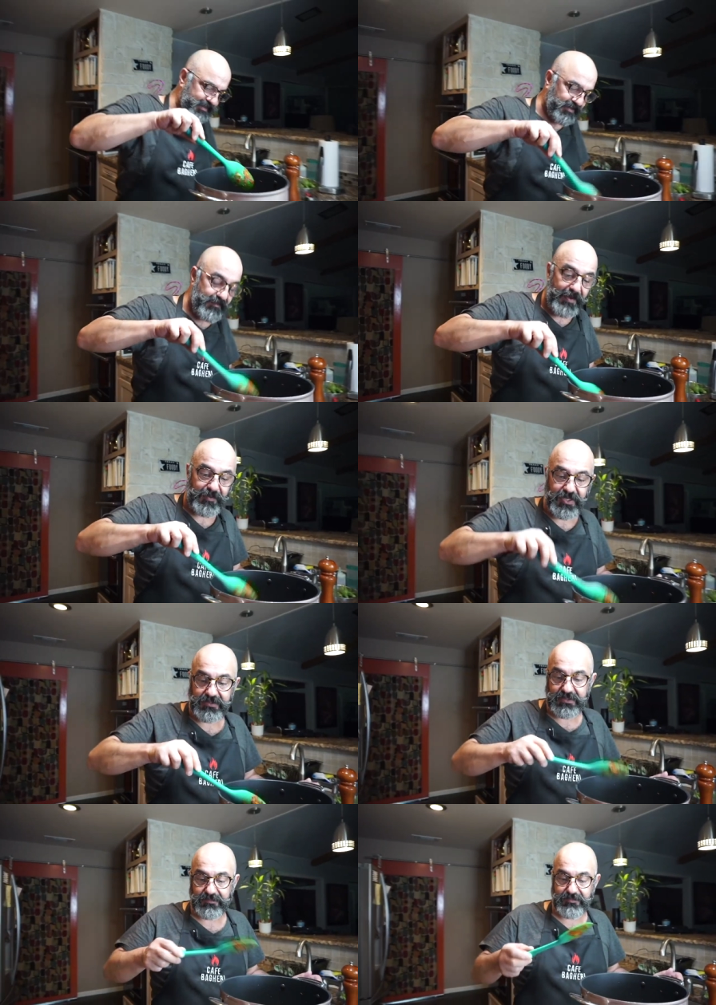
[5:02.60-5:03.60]
Remember,
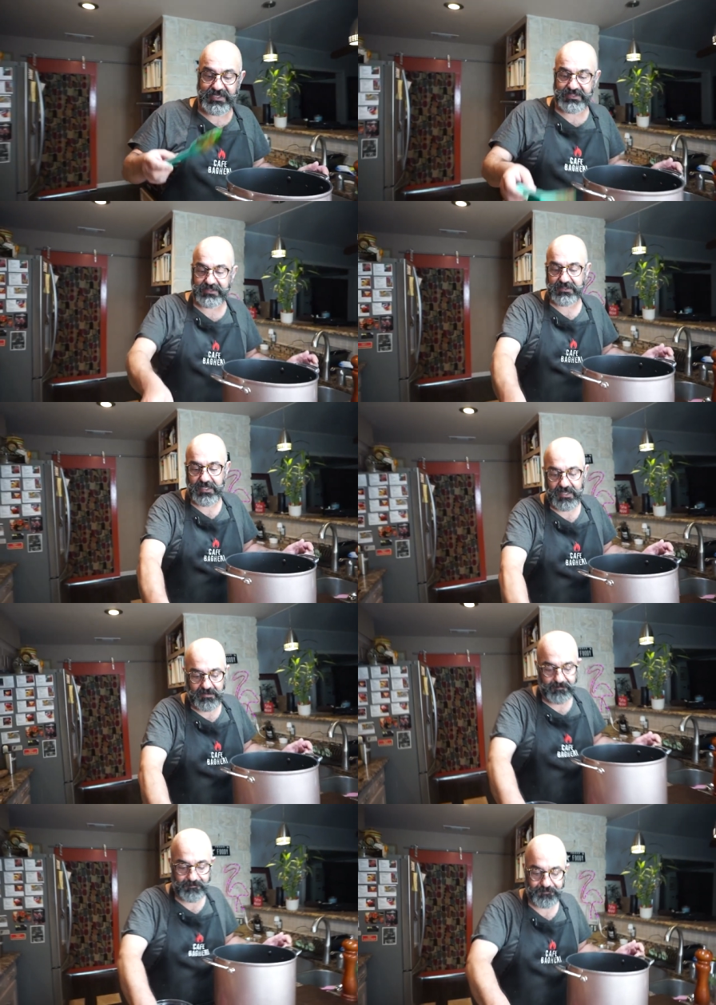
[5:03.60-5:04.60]
the meat,
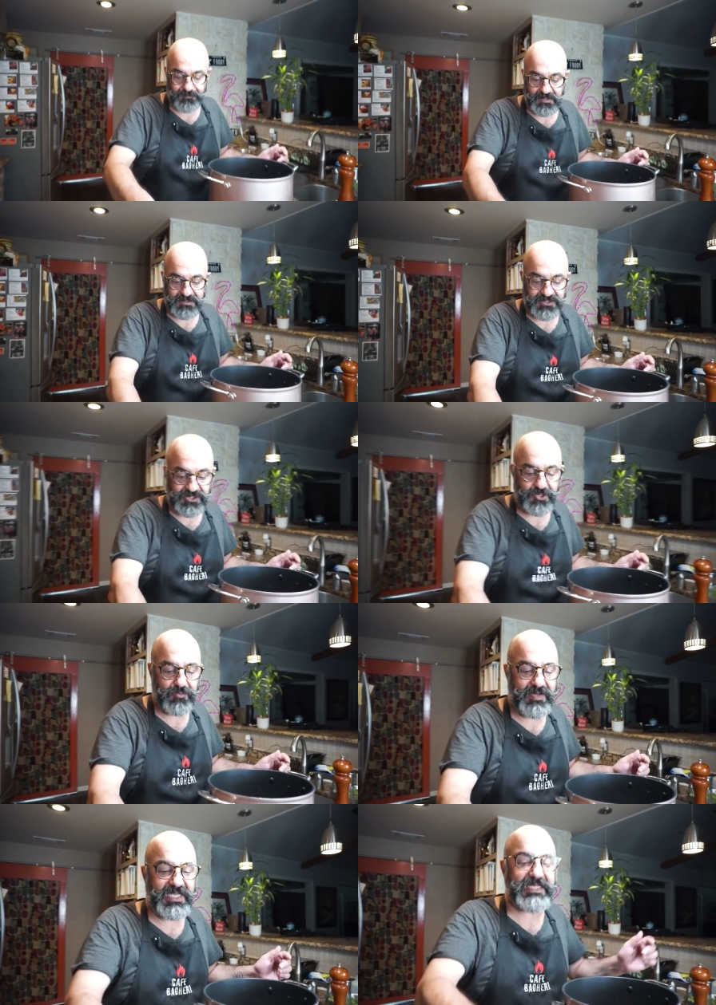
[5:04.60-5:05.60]
um, the stew
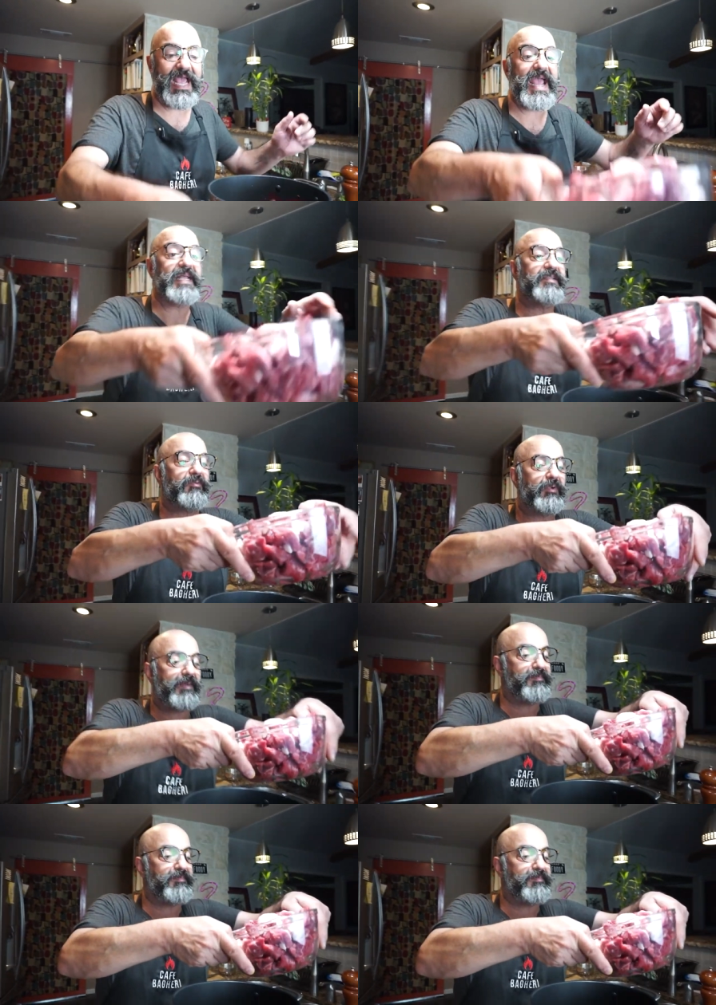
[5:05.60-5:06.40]
meat and the rib